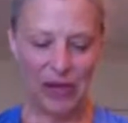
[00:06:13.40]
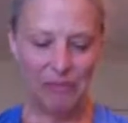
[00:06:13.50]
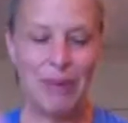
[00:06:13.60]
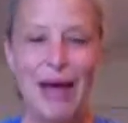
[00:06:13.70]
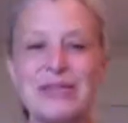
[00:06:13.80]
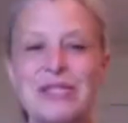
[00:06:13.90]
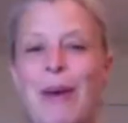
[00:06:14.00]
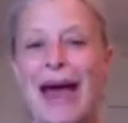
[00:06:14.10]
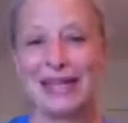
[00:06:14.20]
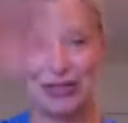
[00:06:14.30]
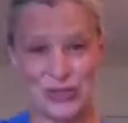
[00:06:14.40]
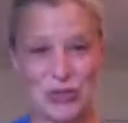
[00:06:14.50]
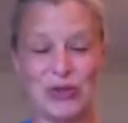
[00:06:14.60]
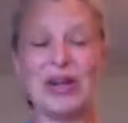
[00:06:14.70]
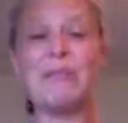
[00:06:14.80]
bounce back in a
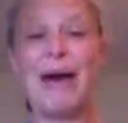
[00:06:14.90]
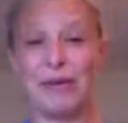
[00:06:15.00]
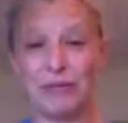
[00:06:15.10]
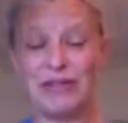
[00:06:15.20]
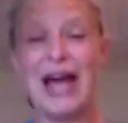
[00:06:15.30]
certain amount of